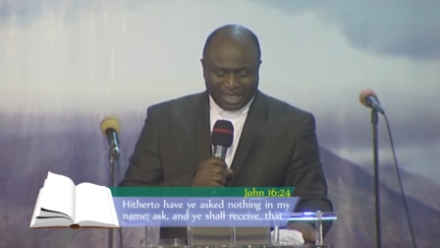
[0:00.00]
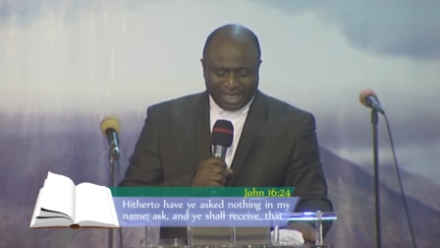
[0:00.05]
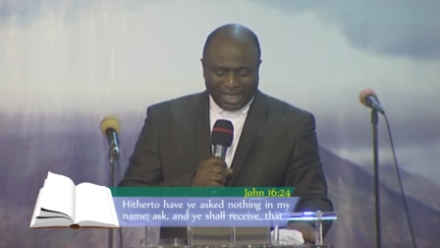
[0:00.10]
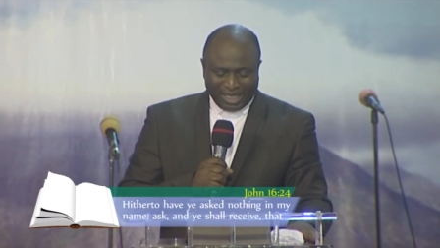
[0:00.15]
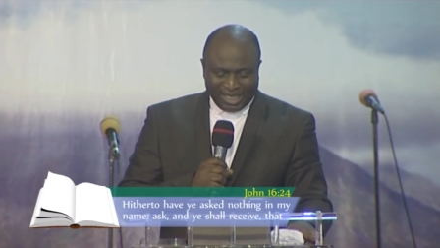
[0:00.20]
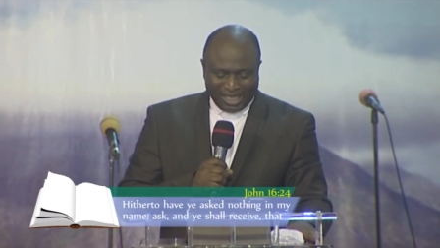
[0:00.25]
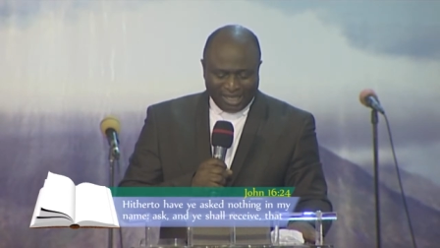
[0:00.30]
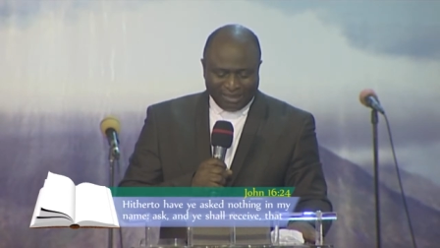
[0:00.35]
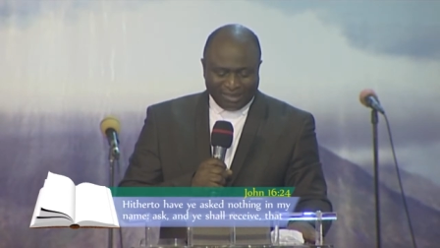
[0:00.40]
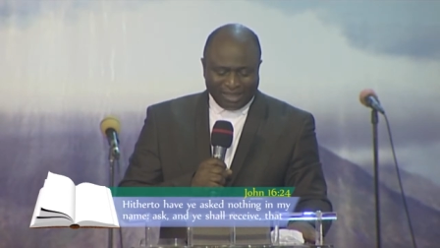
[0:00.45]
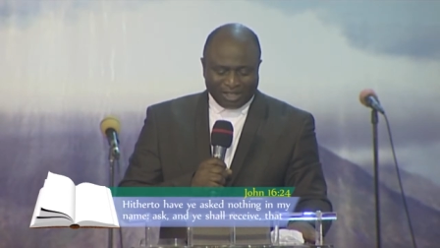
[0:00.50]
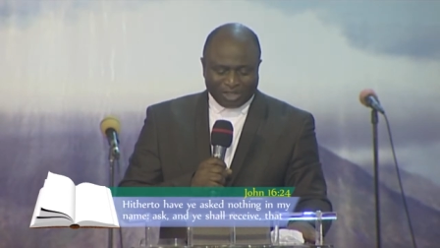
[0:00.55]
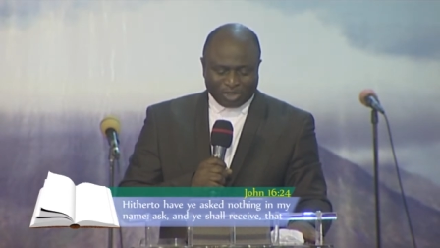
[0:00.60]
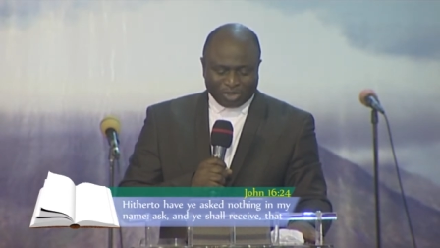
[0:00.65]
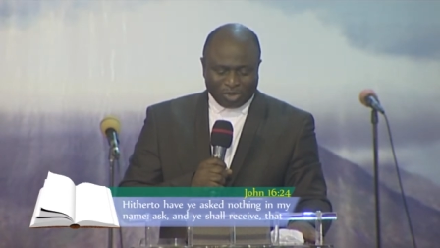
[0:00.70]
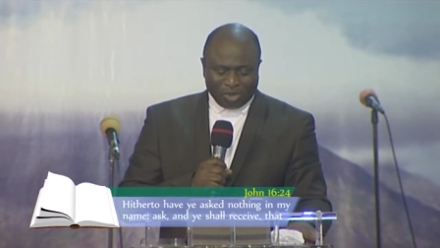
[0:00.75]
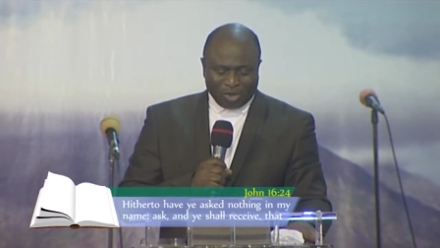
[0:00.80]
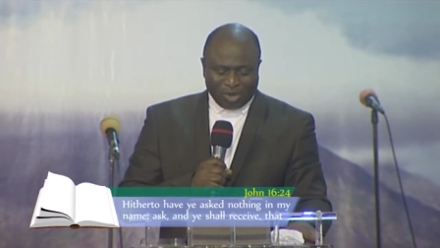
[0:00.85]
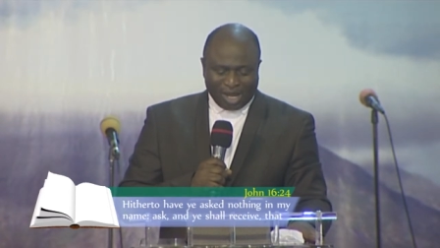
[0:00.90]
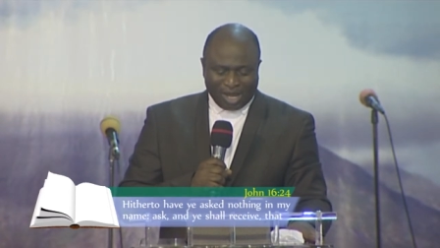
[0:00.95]

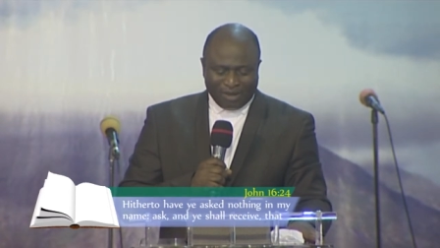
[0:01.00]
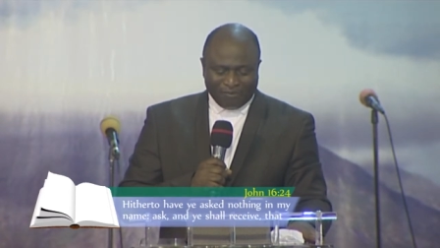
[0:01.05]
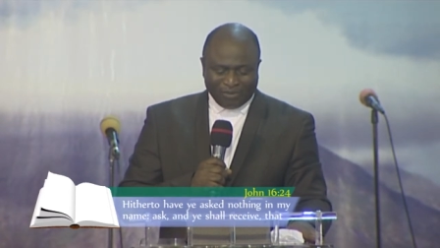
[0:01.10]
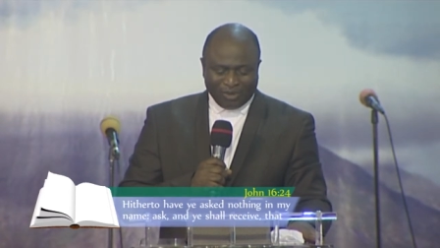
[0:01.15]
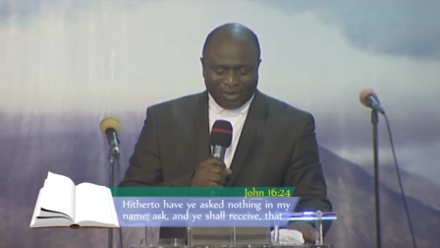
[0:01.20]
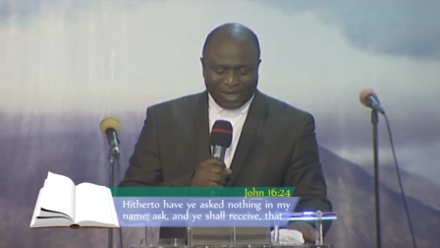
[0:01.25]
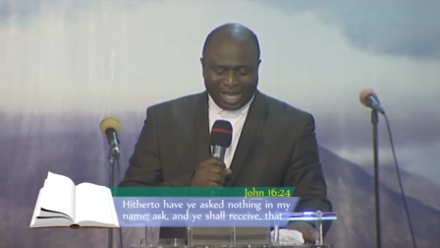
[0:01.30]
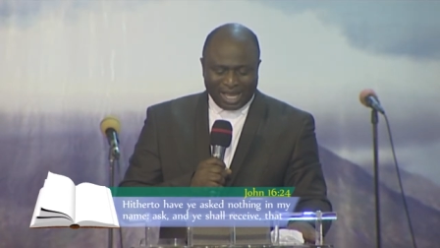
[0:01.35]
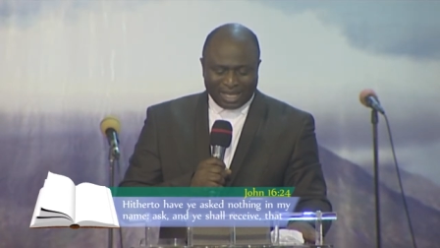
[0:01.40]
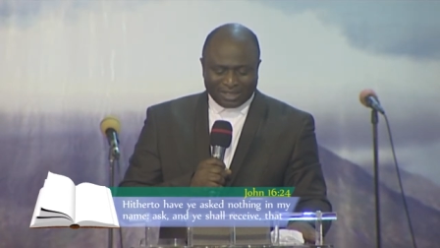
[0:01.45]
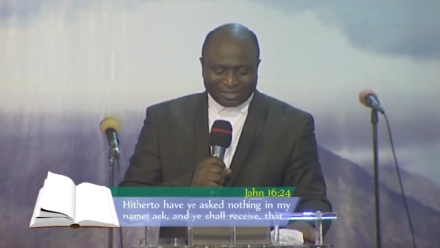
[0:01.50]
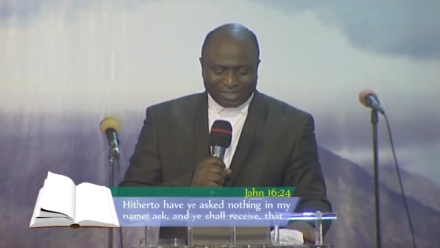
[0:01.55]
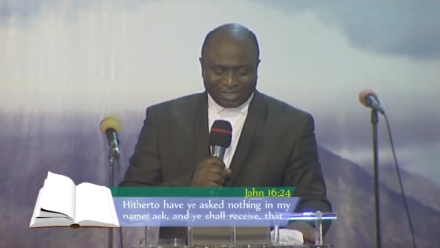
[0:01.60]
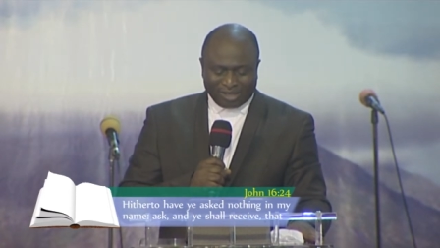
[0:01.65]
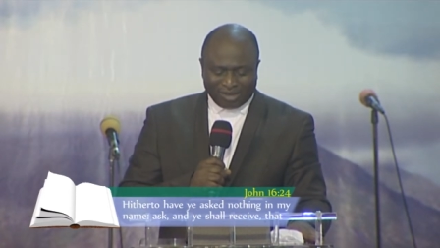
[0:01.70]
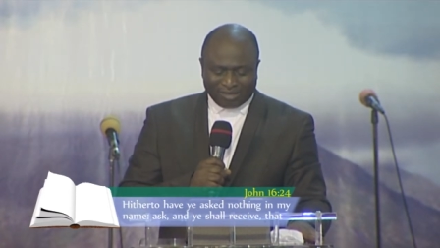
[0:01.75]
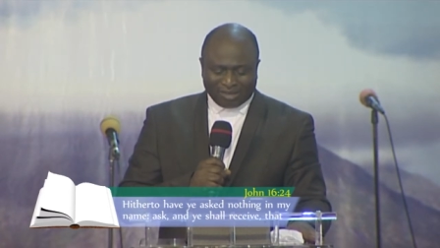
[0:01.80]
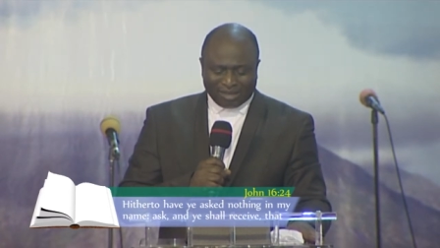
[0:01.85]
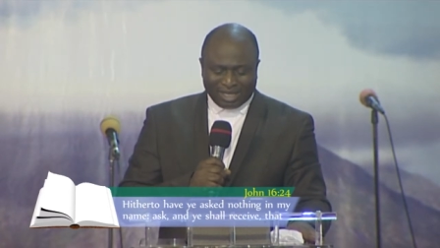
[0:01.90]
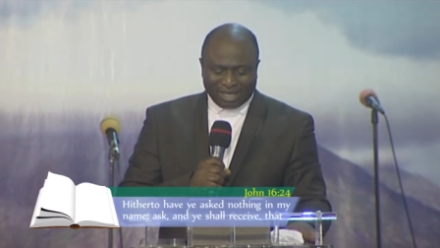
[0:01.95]
Hitherto have you asked
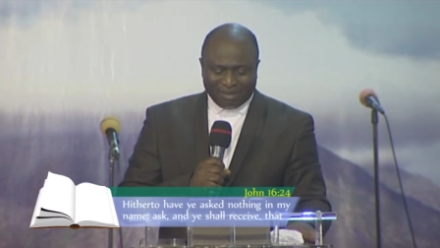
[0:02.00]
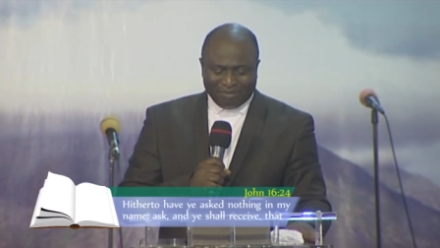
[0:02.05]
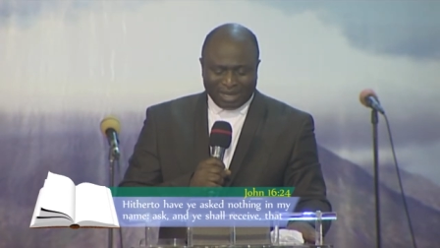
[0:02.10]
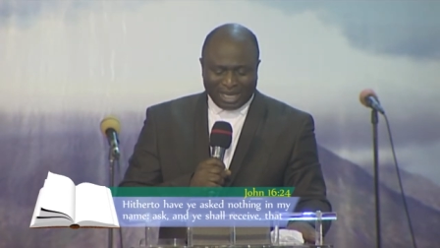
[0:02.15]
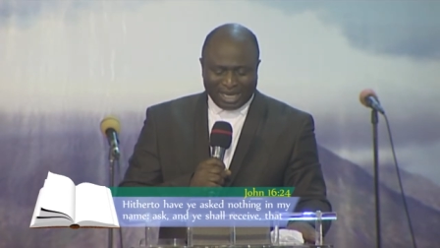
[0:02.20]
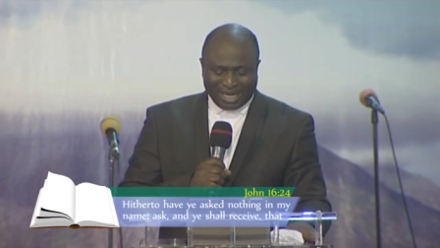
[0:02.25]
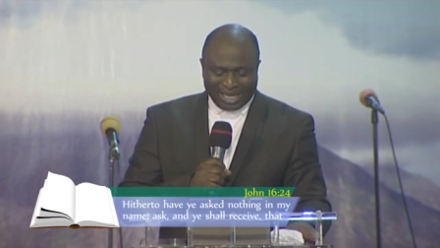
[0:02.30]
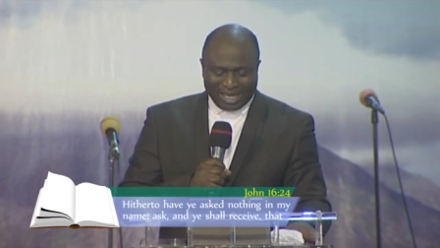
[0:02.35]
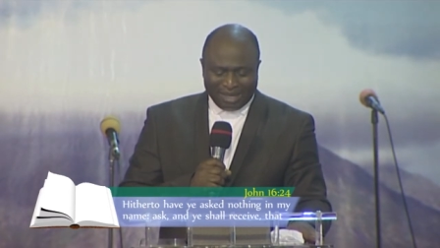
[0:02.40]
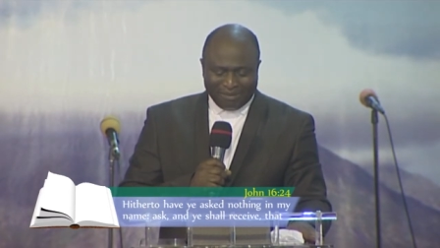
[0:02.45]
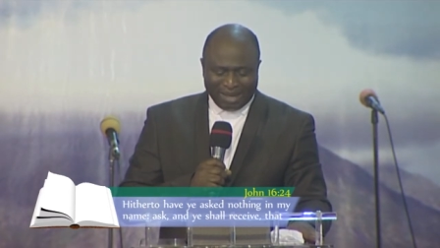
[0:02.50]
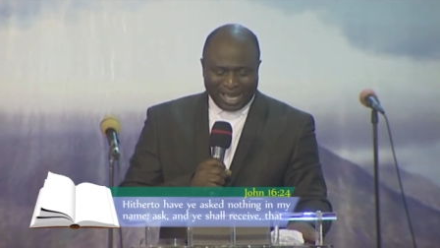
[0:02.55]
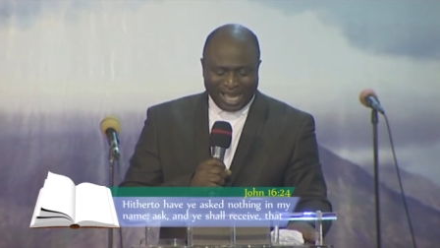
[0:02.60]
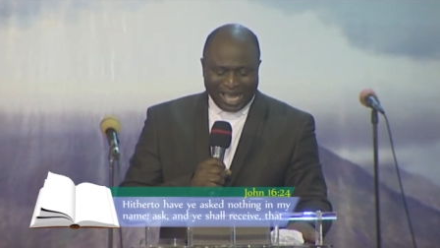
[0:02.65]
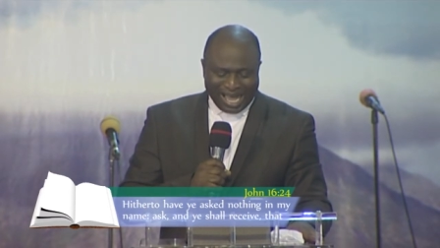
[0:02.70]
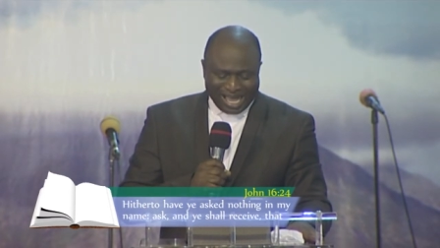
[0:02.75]
nothing in my name?